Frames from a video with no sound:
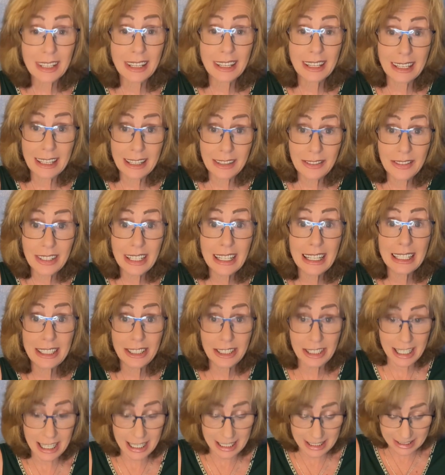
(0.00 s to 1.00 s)
Give it a
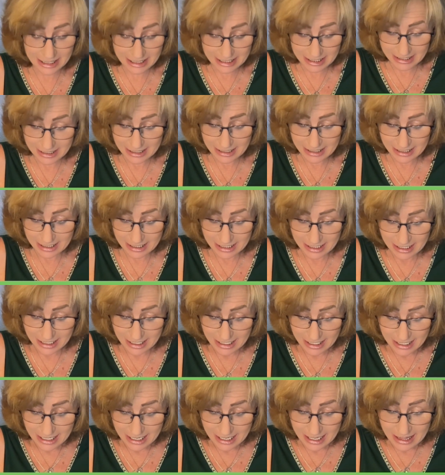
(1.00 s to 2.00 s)
chance.
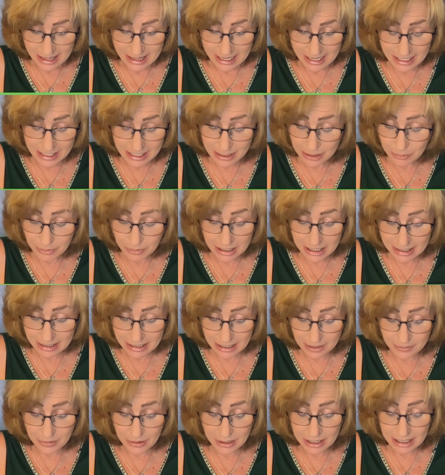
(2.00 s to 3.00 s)
That is what I see
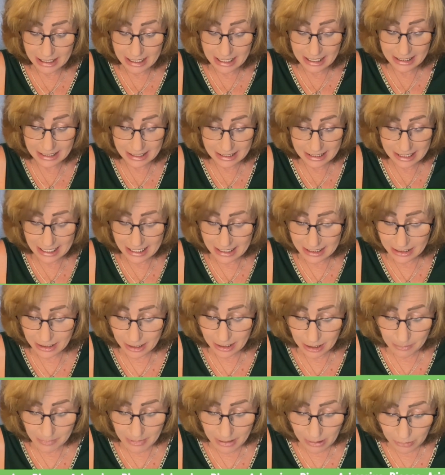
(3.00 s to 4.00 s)
for today. Today is
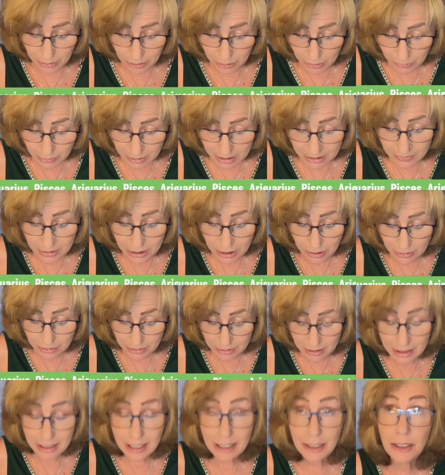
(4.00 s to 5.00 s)
all about you
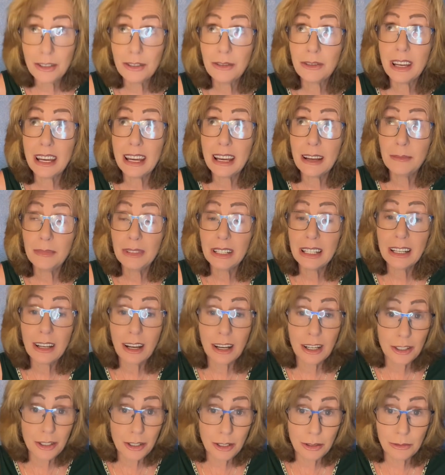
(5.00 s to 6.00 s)
gambling
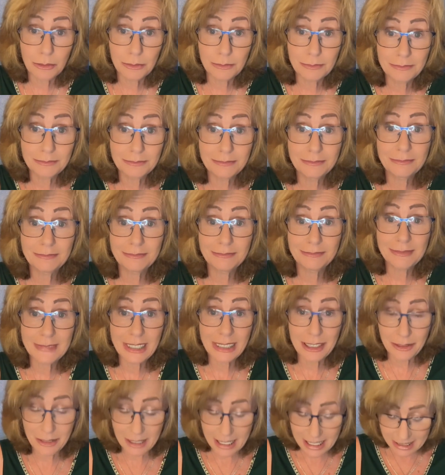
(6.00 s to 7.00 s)
on you.
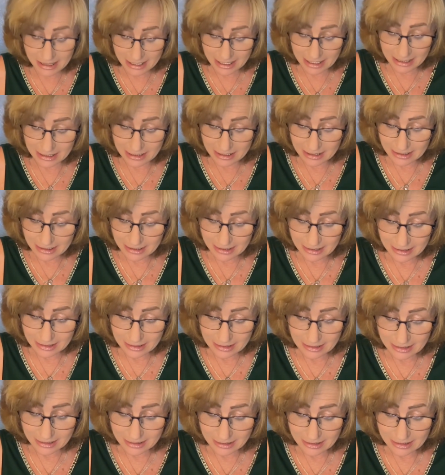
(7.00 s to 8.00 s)
That's what I think.
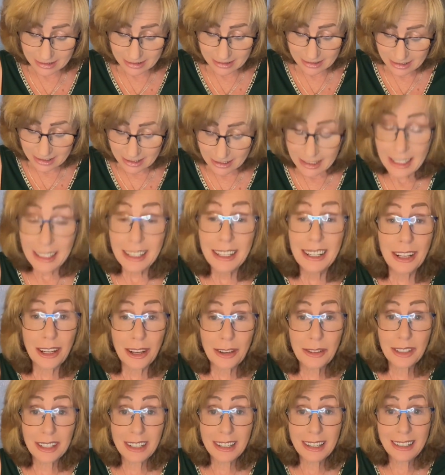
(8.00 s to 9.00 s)

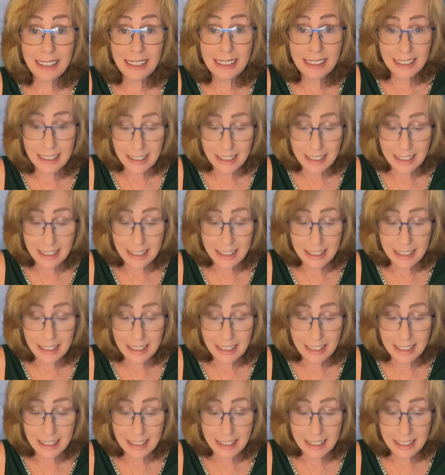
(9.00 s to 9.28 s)
Okay?